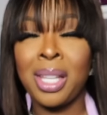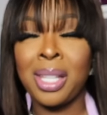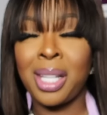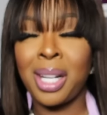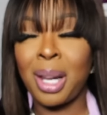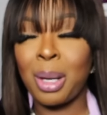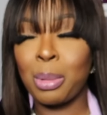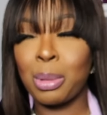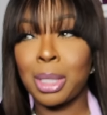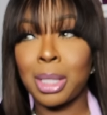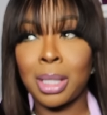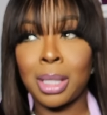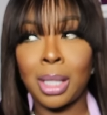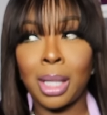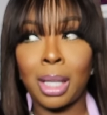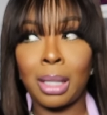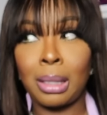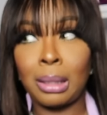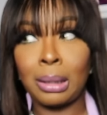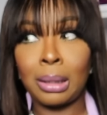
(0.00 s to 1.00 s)
That I was just
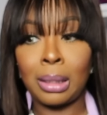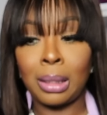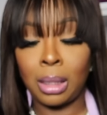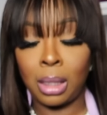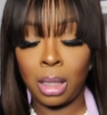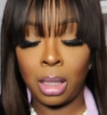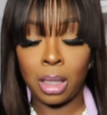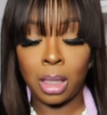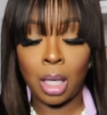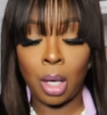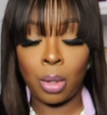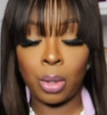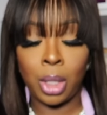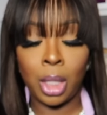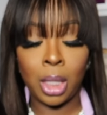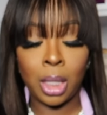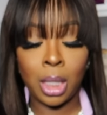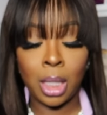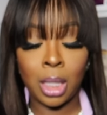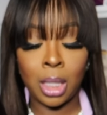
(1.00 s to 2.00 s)
like, uh. So
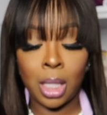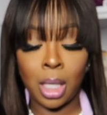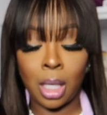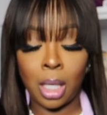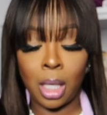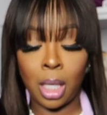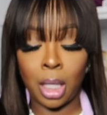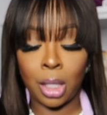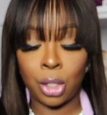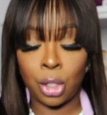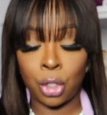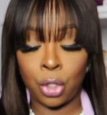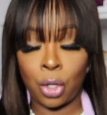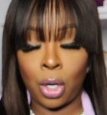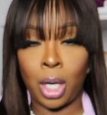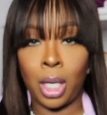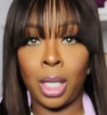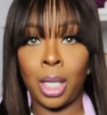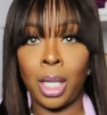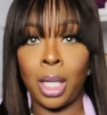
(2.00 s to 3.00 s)
this is the
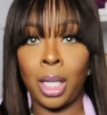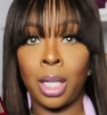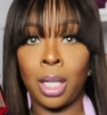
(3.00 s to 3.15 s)
extrait